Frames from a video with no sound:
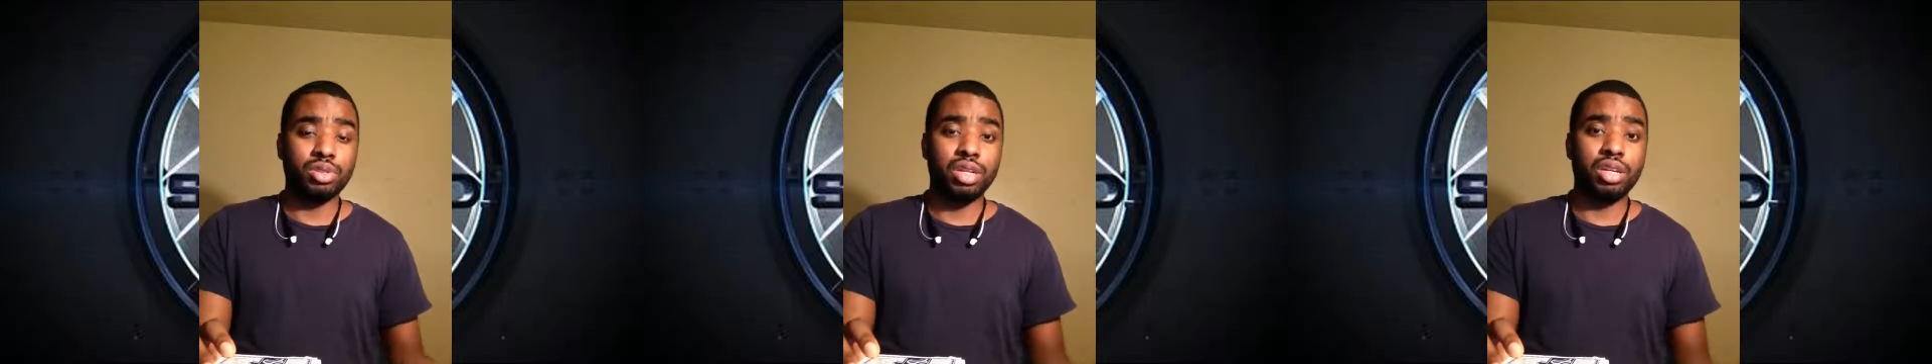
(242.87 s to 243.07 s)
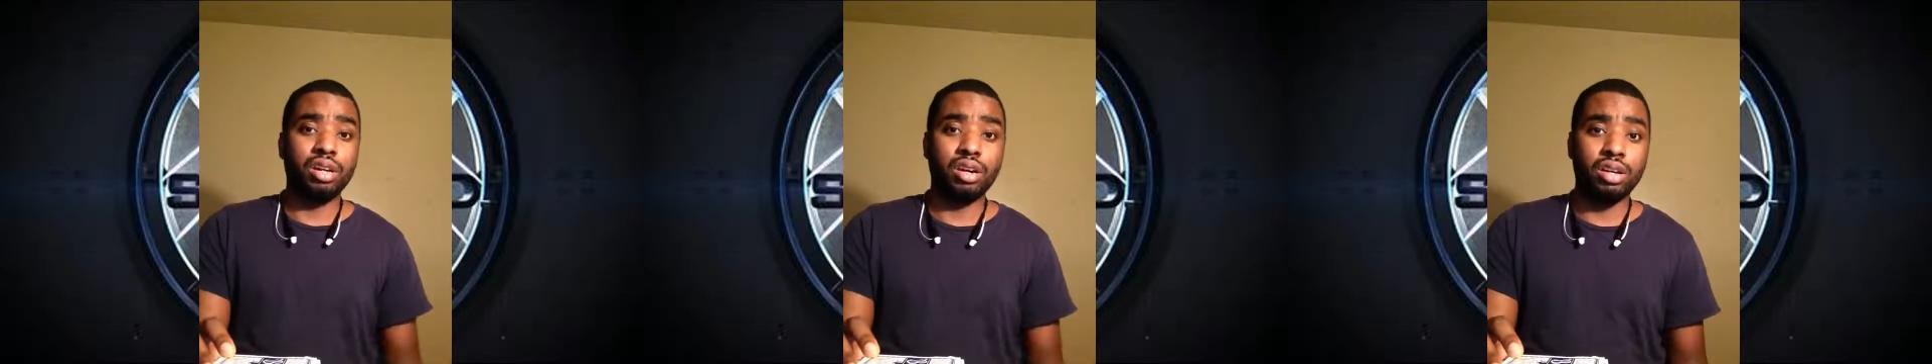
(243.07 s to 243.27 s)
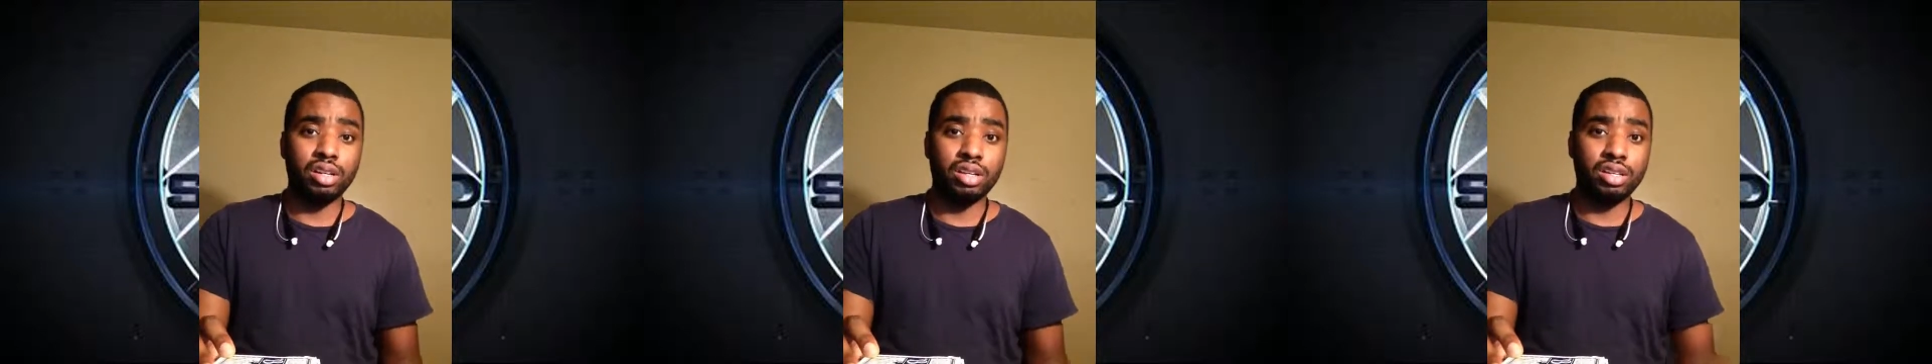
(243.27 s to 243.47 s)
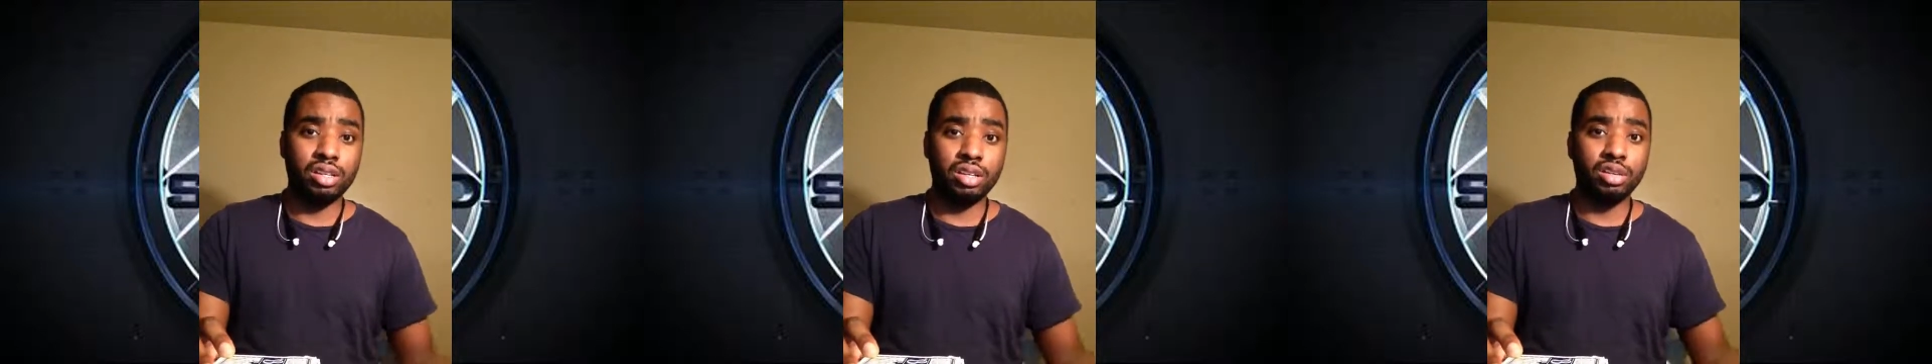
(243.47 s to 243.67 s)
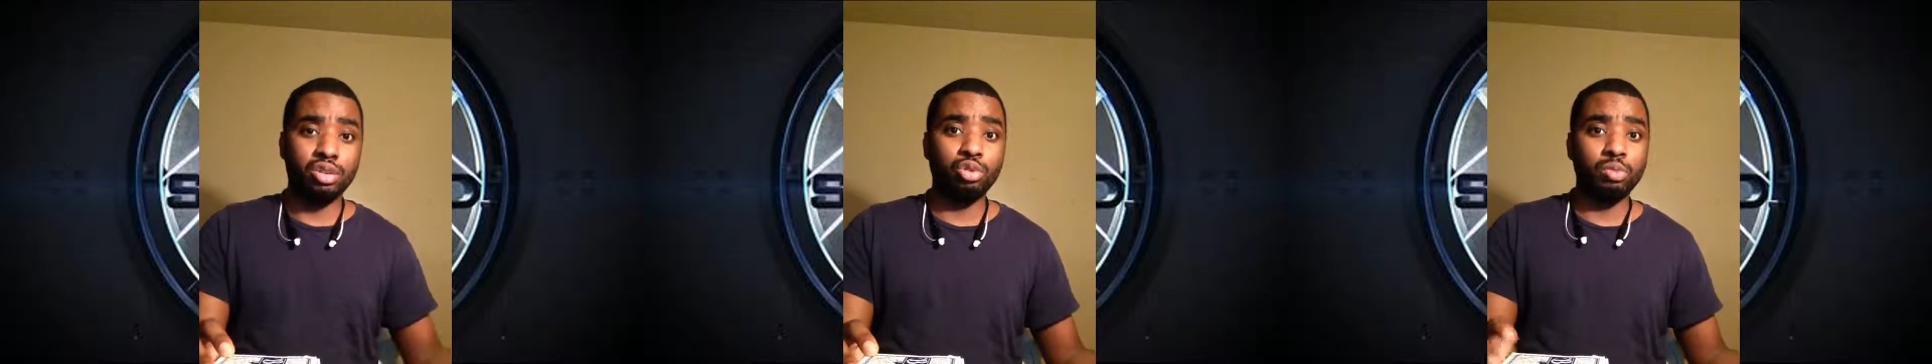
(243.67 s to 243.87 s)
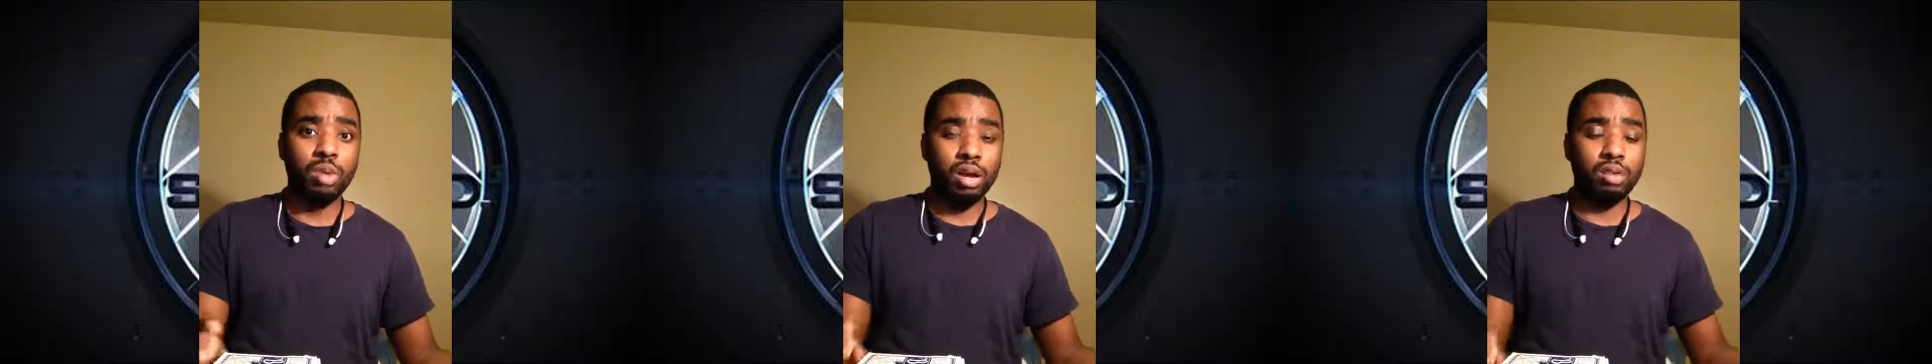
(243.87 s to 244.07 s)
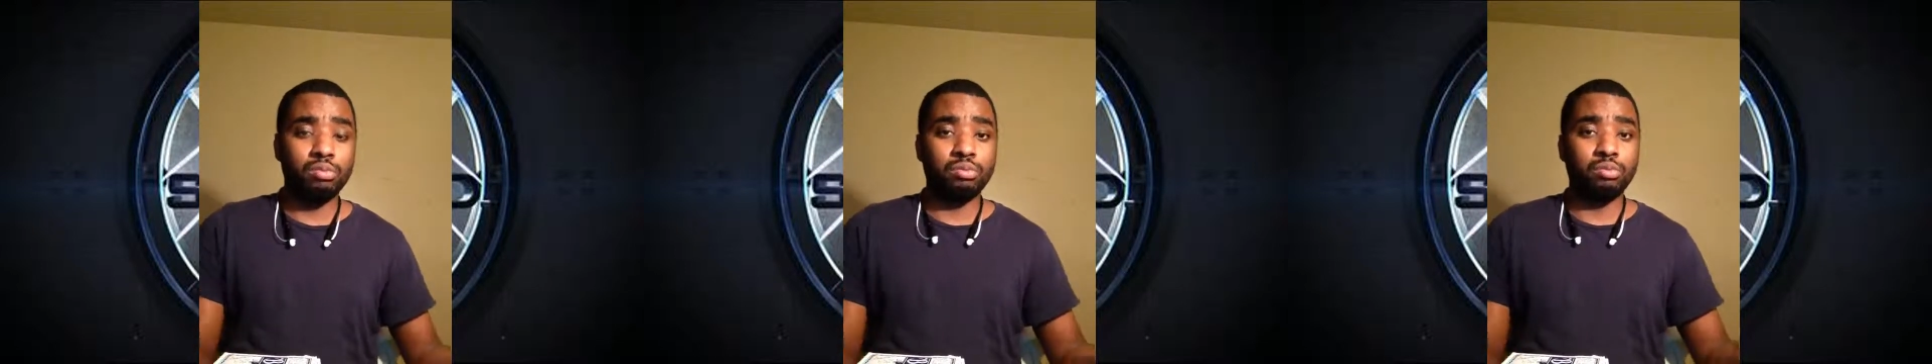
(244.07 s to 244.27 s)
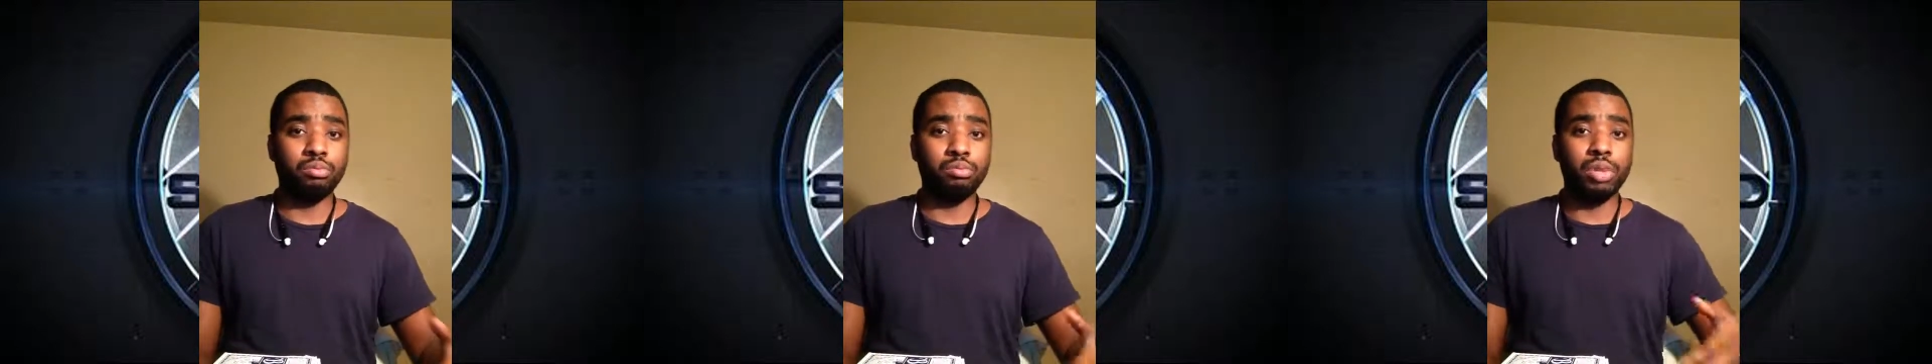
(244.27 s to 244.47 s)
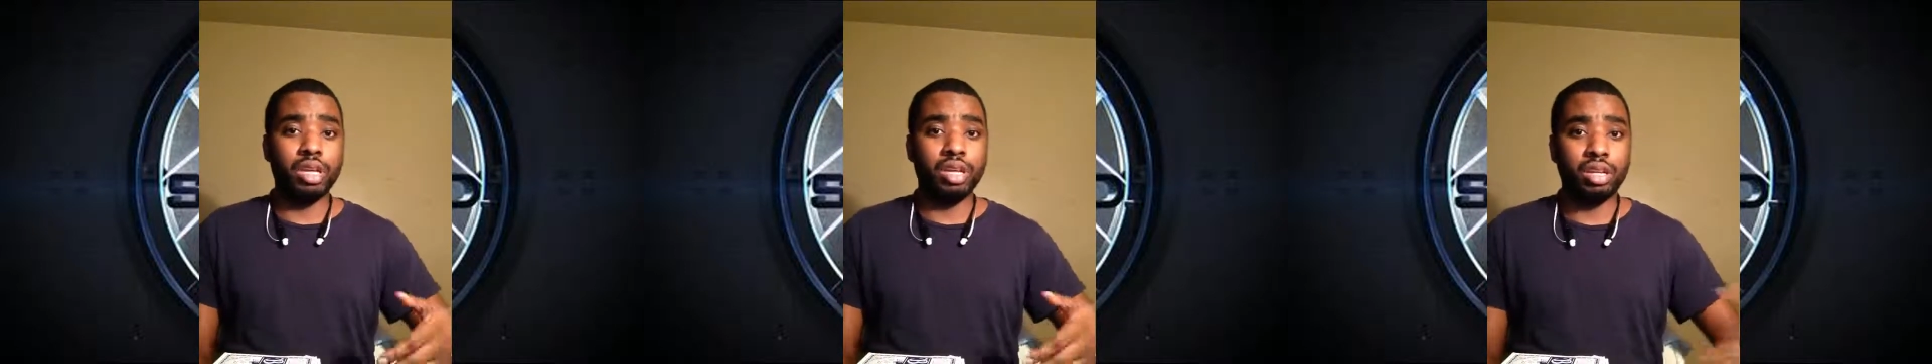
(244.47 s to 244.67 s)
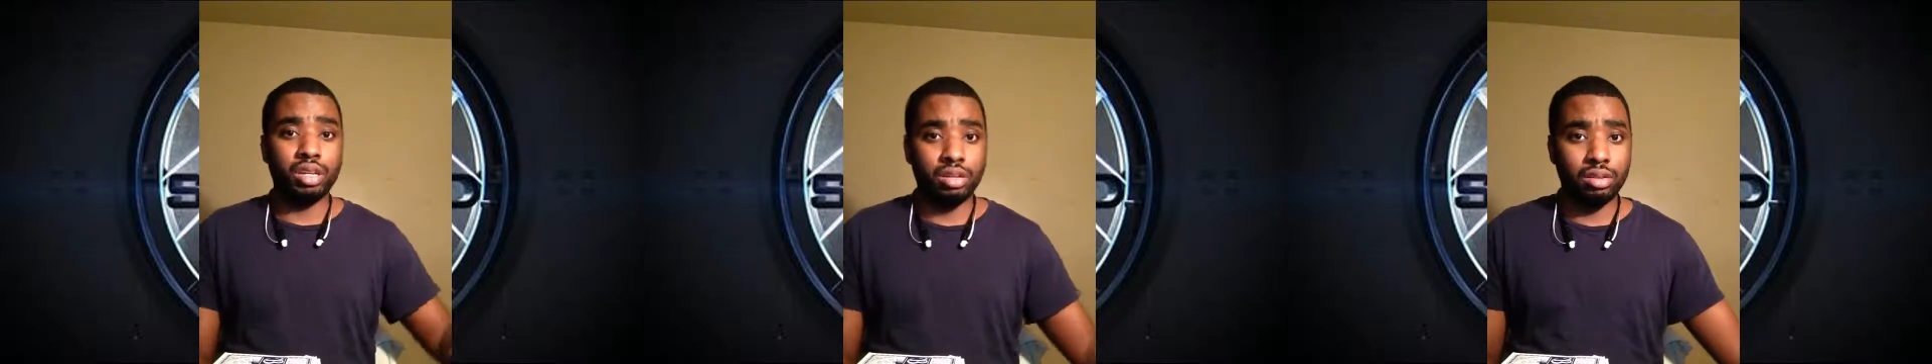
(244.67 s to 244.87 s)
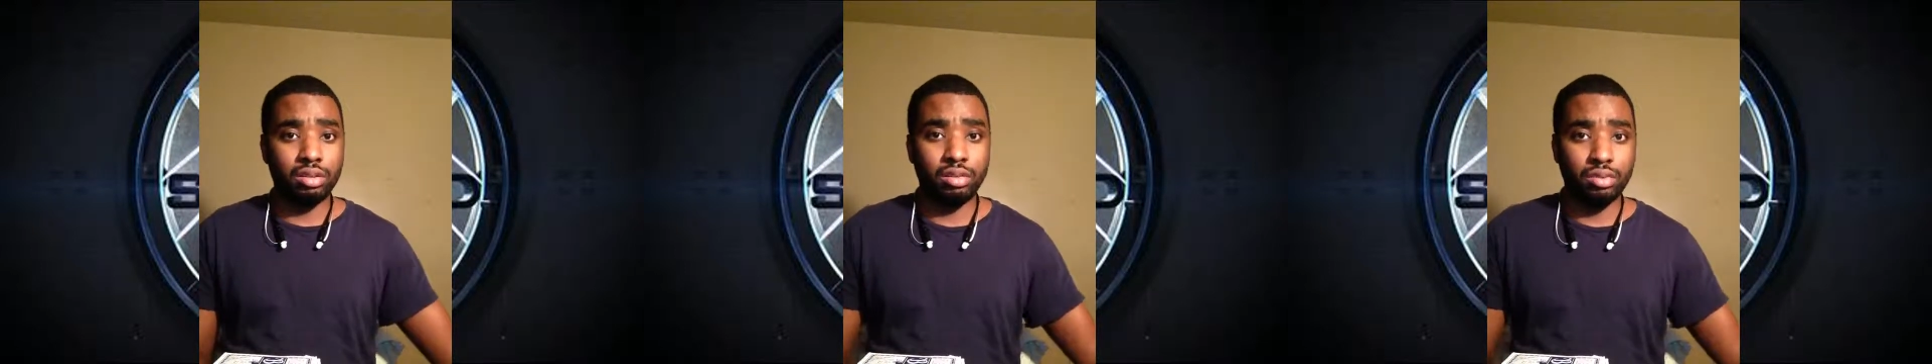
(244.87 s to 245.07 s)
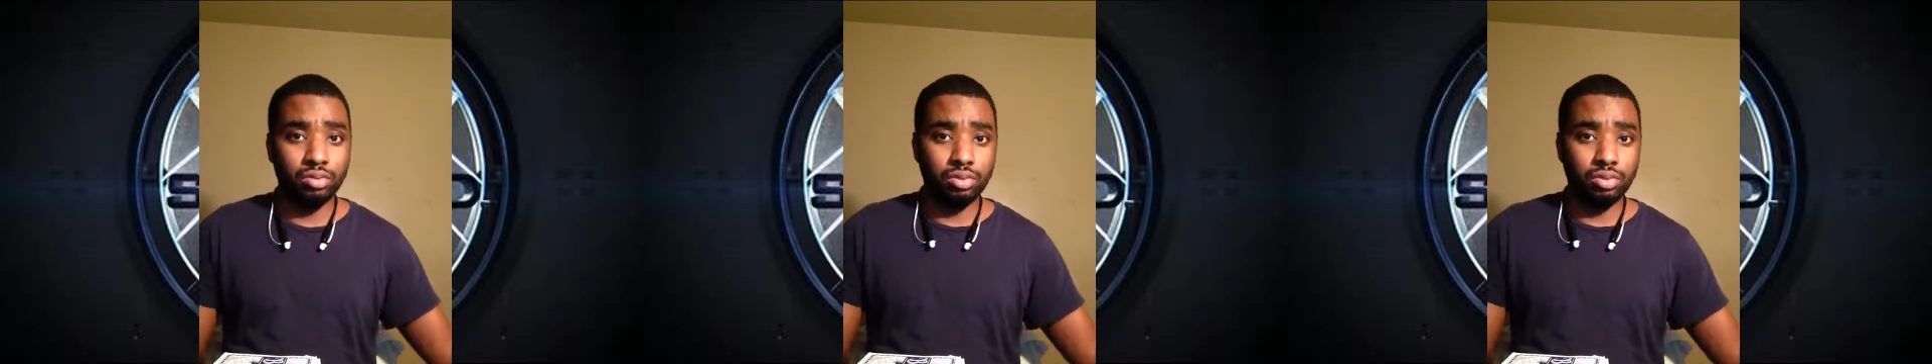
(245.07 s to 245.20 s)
did honor his deal by making